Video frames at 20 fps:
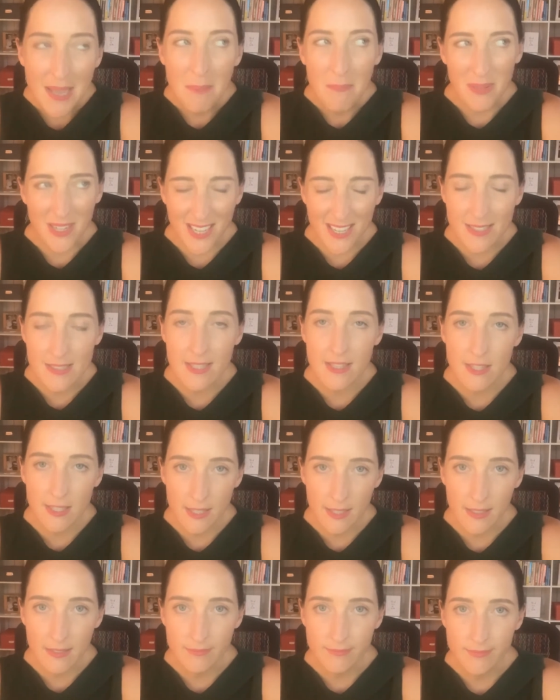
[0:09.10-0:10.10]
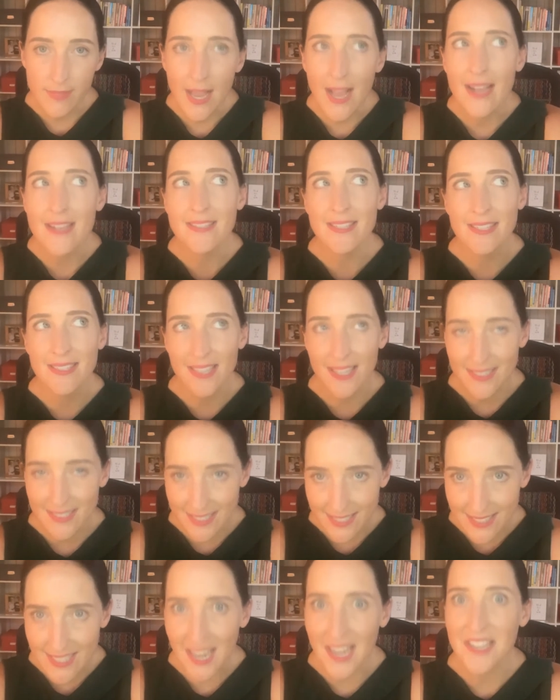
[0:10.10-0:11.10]
But here's the thing, as the sun
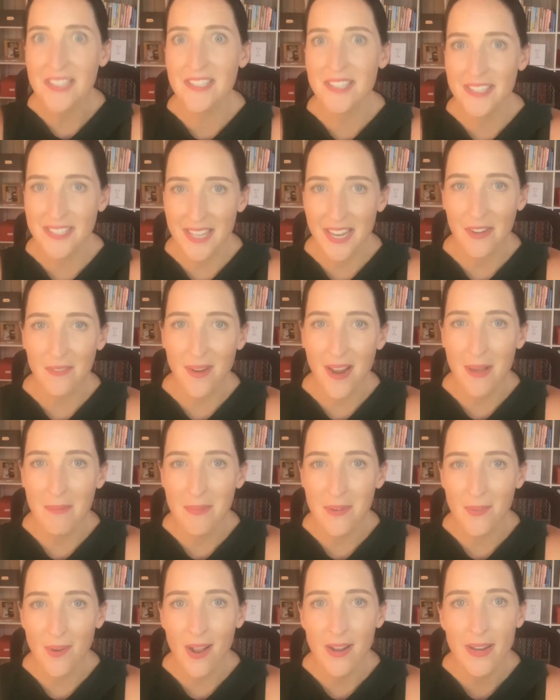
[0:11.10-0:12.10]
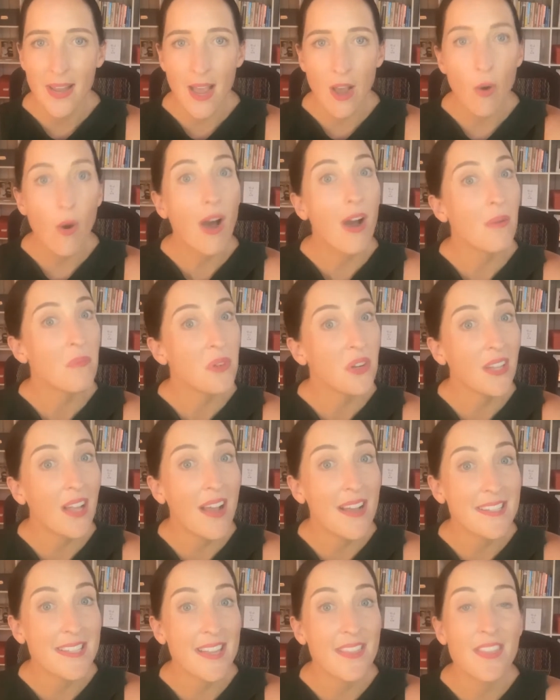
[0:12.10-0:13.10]
starts to set around me right now, I'm
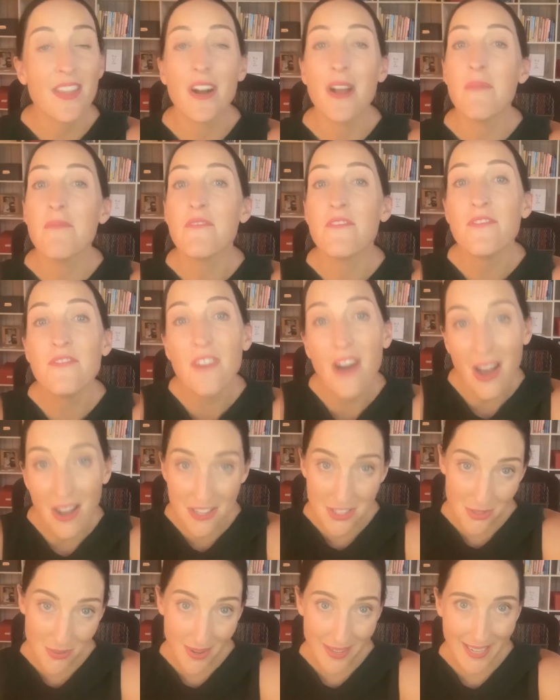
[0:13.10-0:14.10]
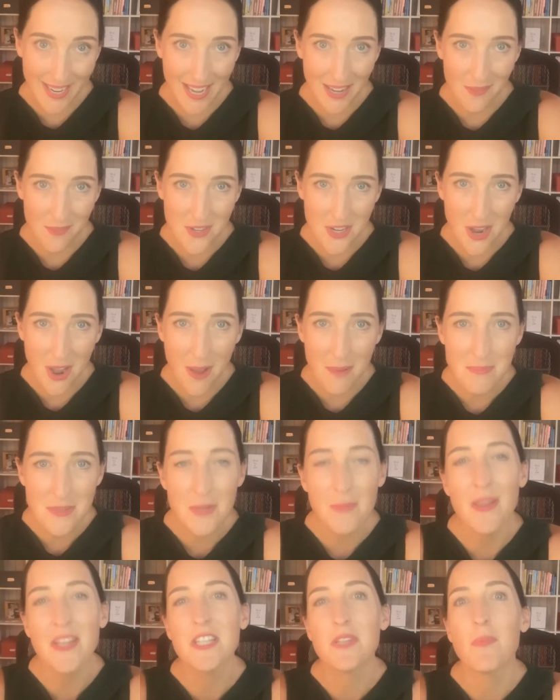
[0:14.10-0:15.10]
realizing that I'm fast running out of time to
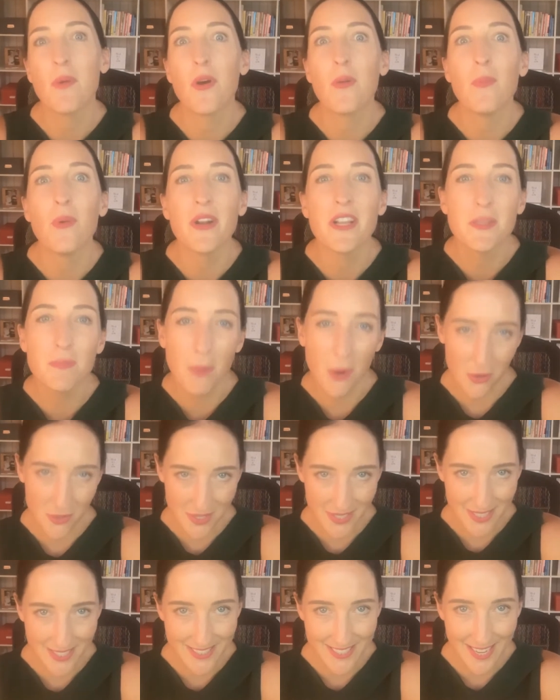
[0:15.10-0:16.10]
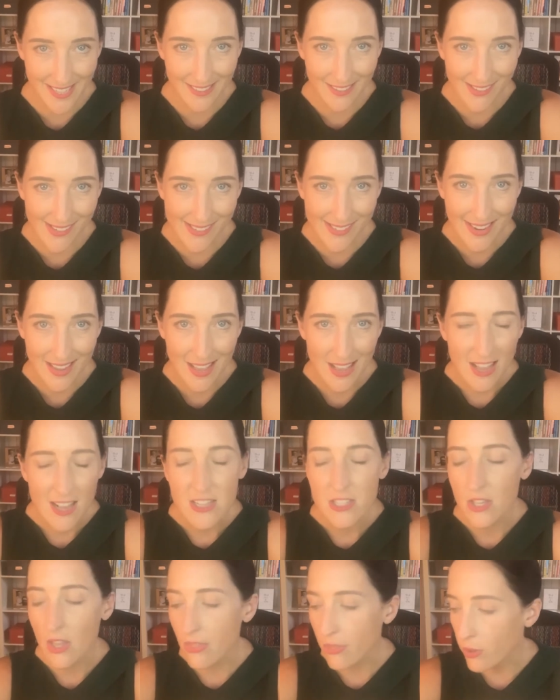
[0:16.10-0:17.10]
meet tomorrow morning's posting deadline.
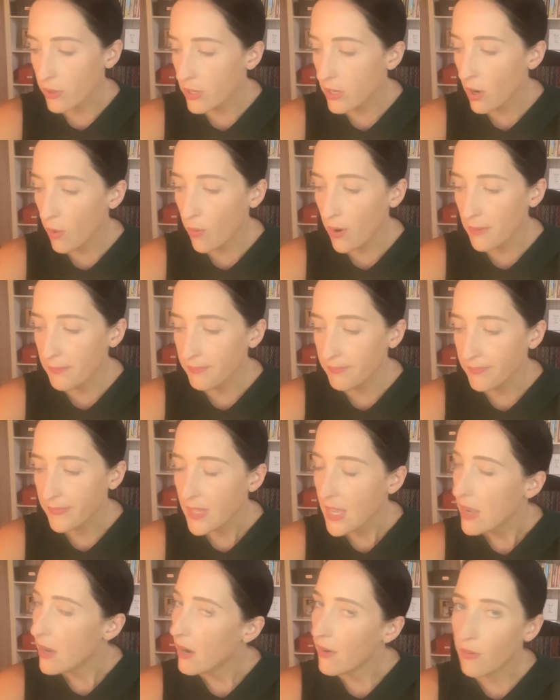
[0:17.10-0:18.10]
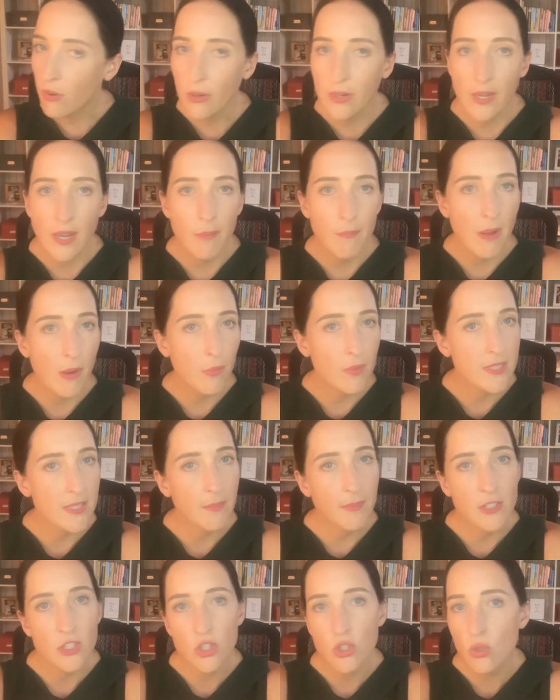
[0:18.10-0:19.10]
So I thought, you know what? I've got to come up with
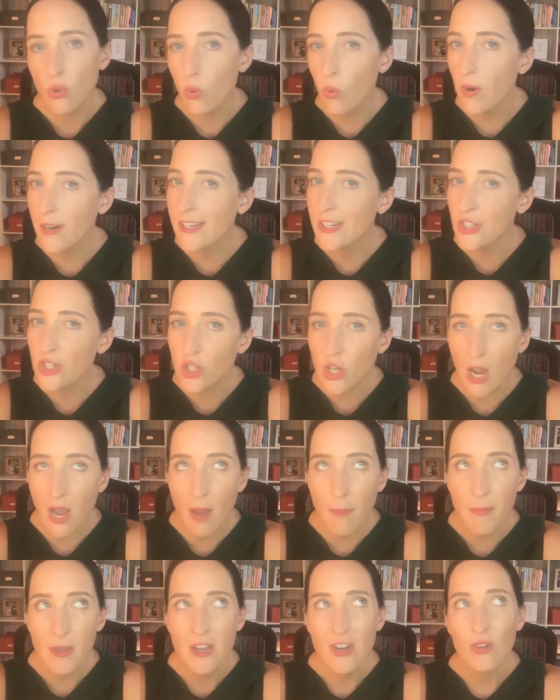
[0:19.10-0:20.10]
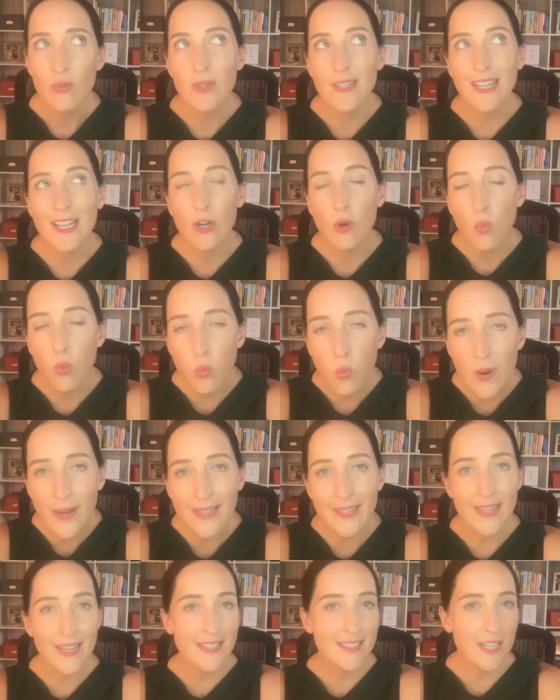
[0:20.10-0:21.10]
something short and sharp, really quick
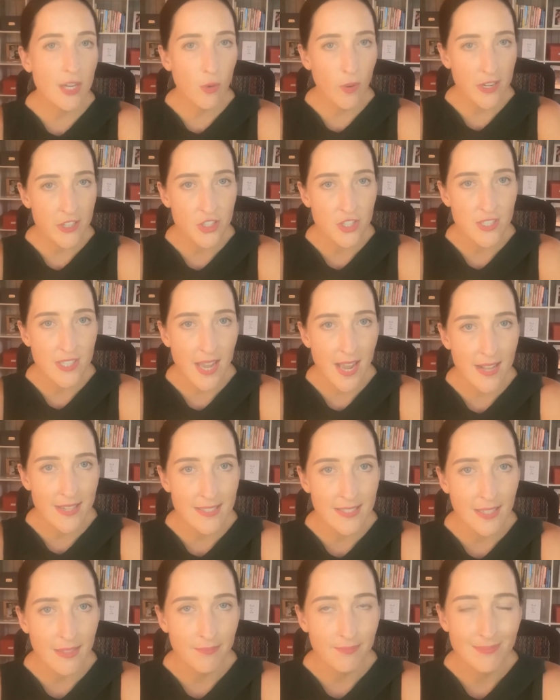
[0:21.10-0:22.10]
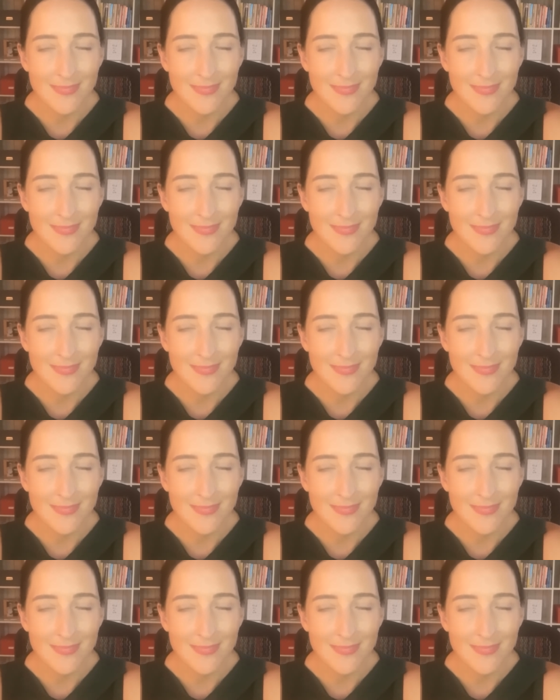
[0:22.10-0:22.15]
and easy question to answer.